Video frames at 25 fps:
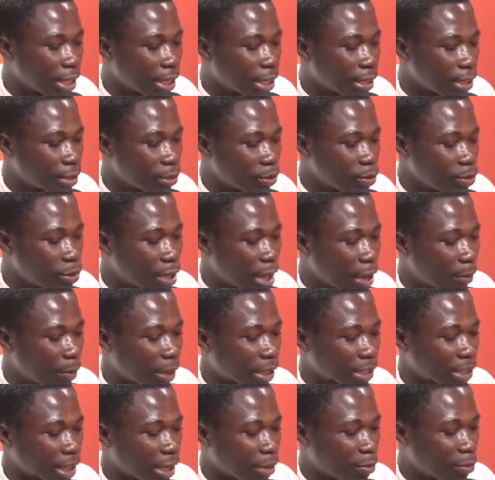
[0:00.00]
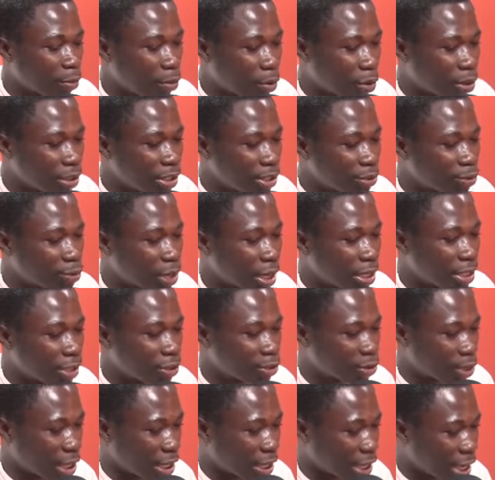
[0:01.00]
dua bata bo oni twa e
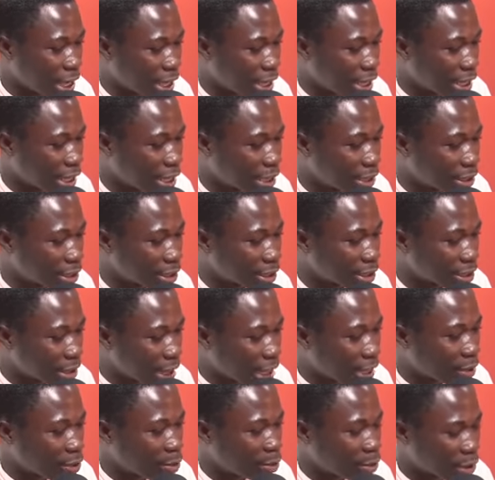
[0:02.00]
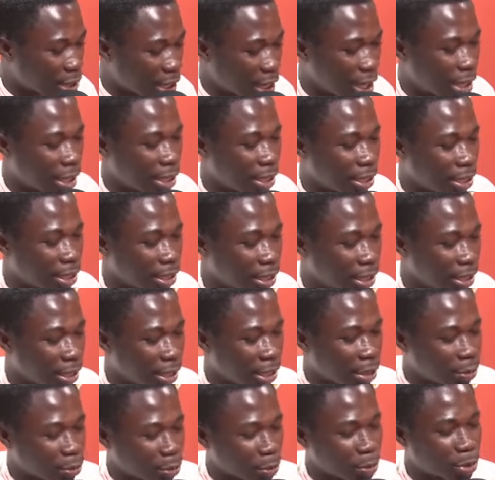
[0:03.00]
twa na sa no mo kan
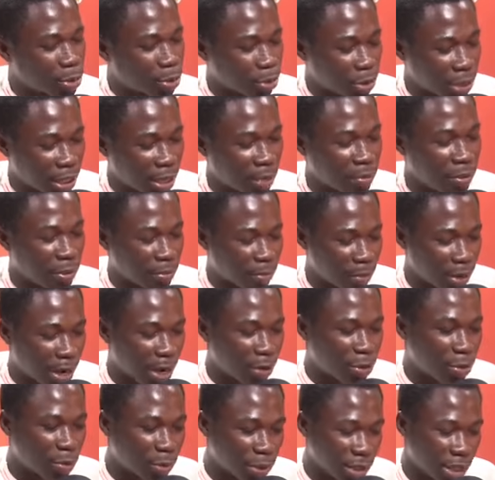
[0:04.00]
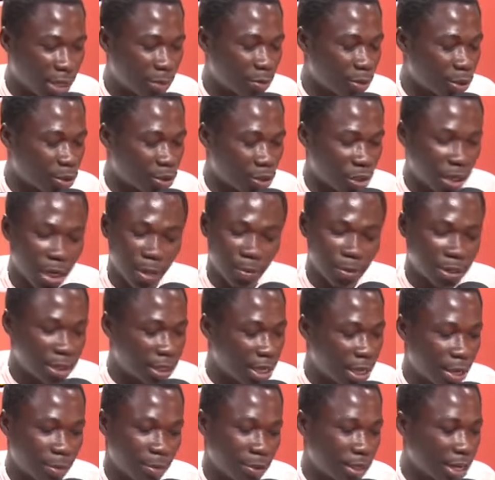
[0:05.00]
no mo se o de me bra no mo ye me shi na mo se
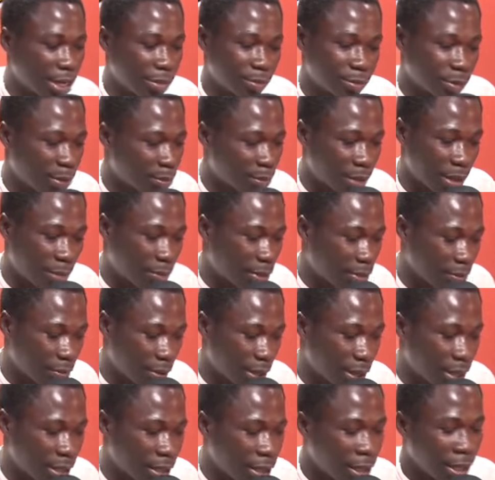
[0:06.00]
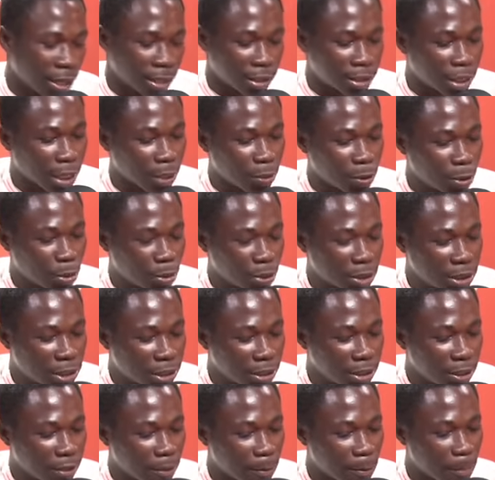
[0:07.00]
david me ba me ba ti enu
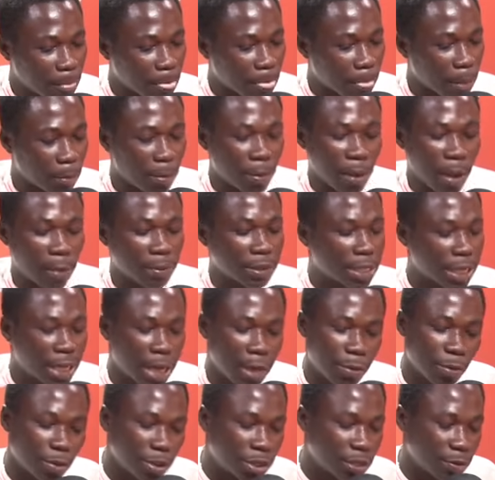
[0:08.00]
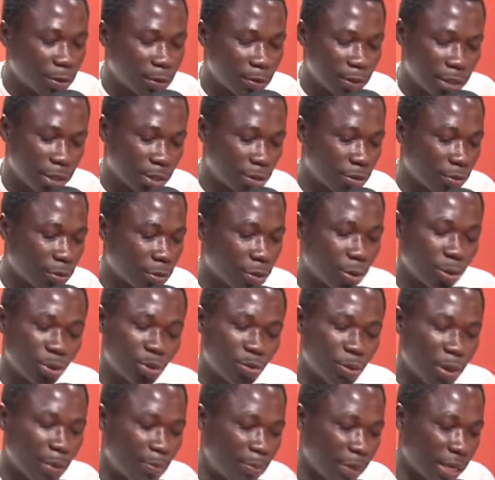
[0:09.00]
nti me ma me se david nti me me tno bi no
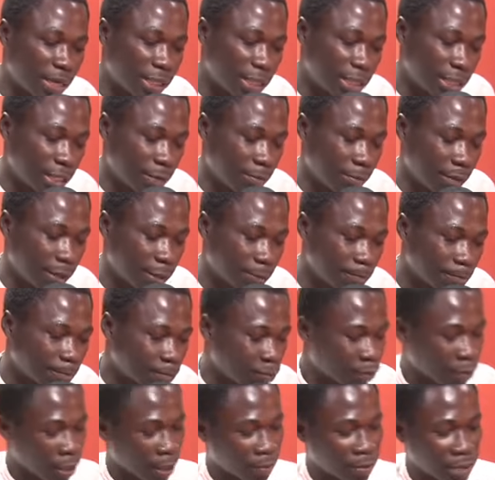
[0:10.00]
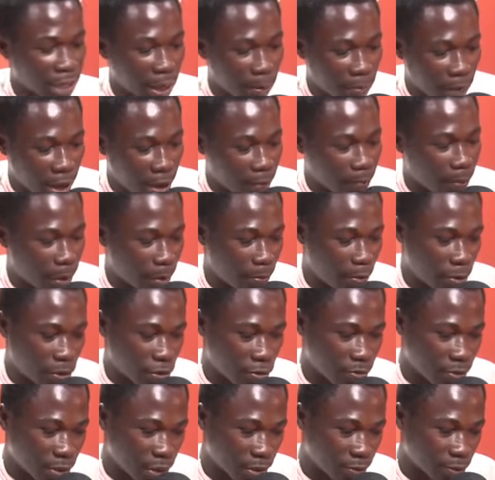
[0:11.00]
so be pension mi sam ba papa
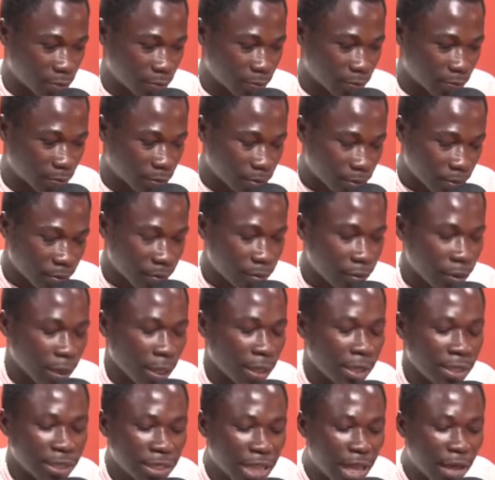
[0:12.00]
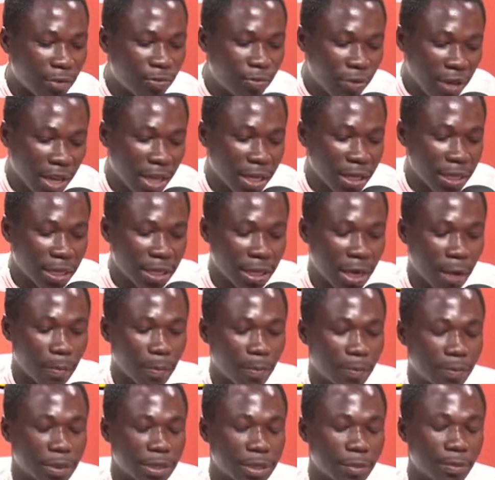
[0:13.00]
obi mu nti afi na
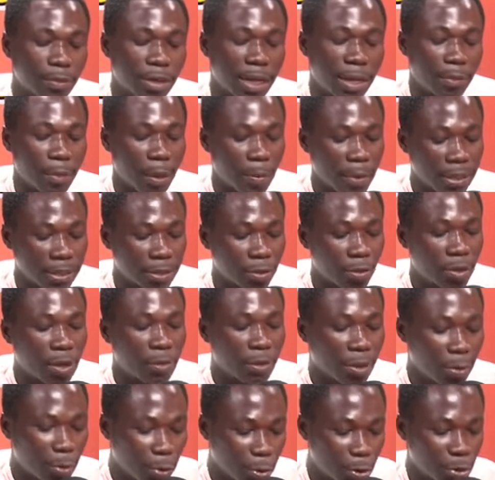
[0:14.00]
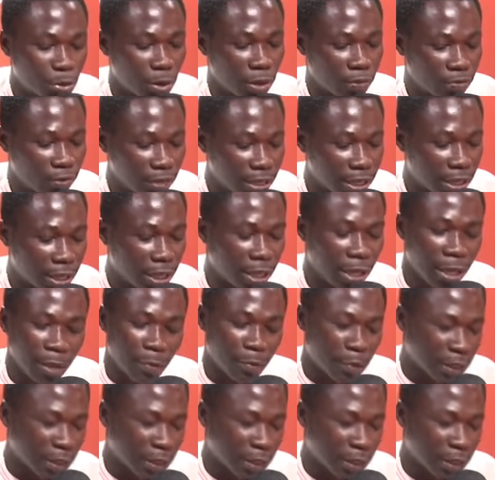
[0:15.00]
me zim kan papa se o de me ko so afi de be